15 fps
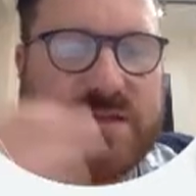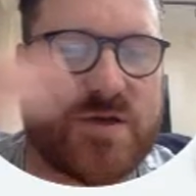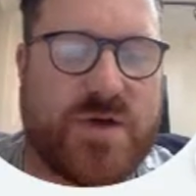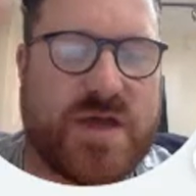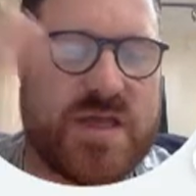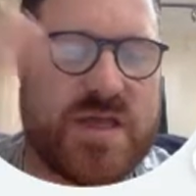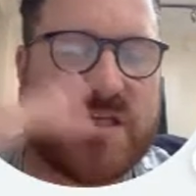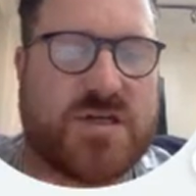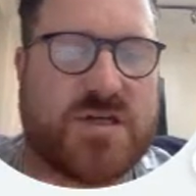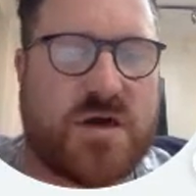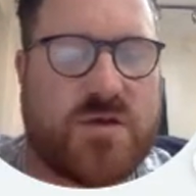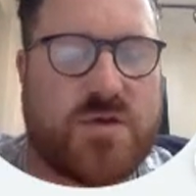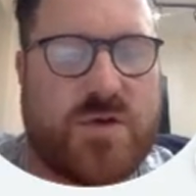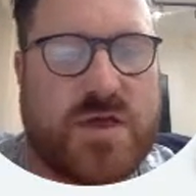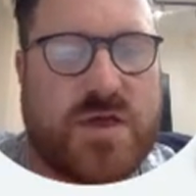So each
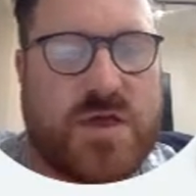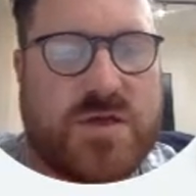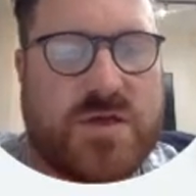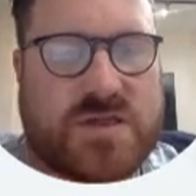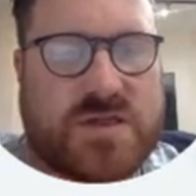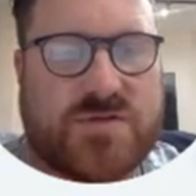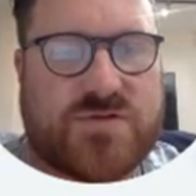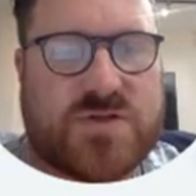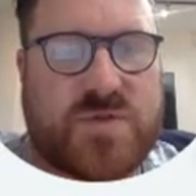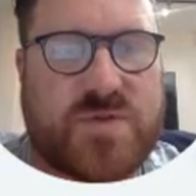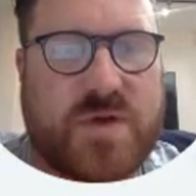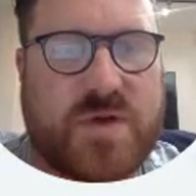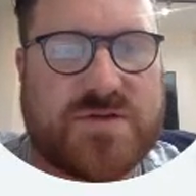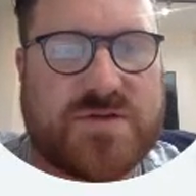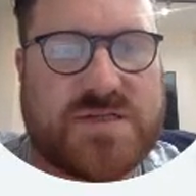time that we're using these
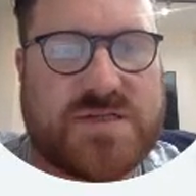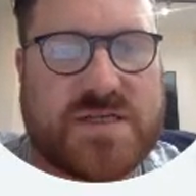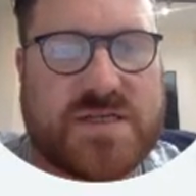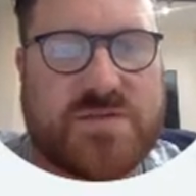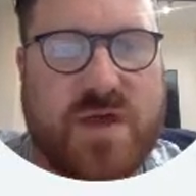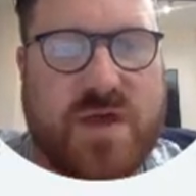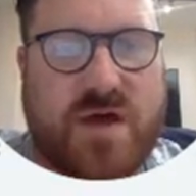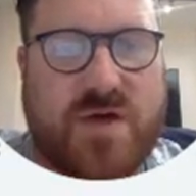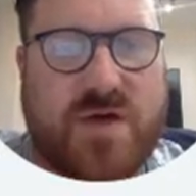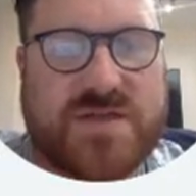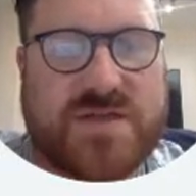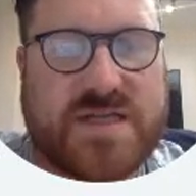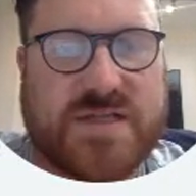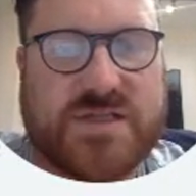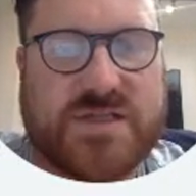responses, we are
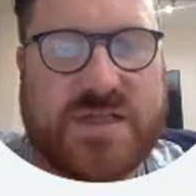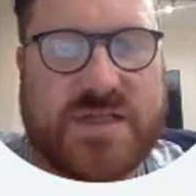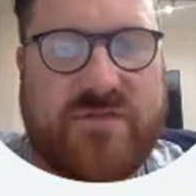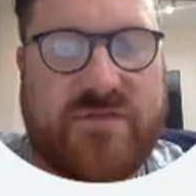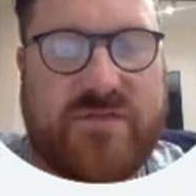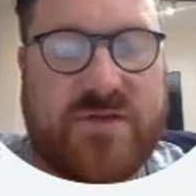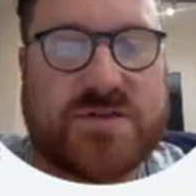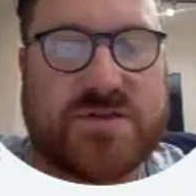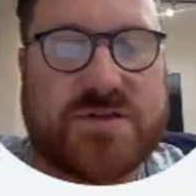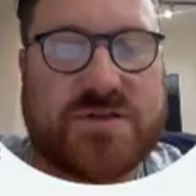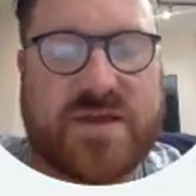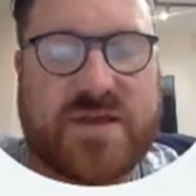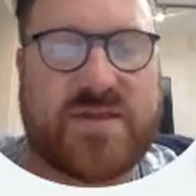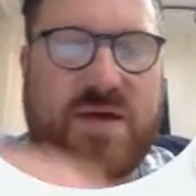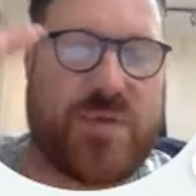essentially
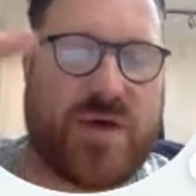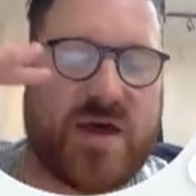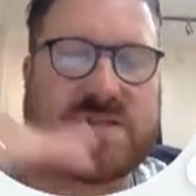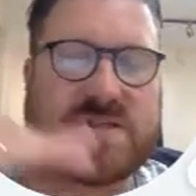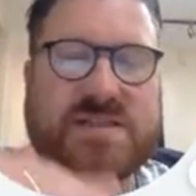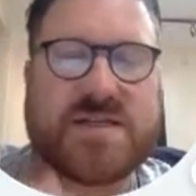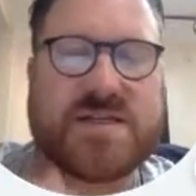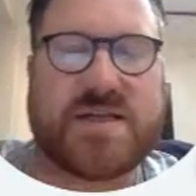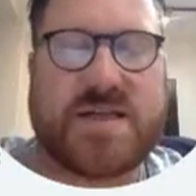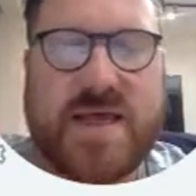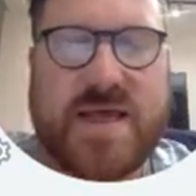filtering that person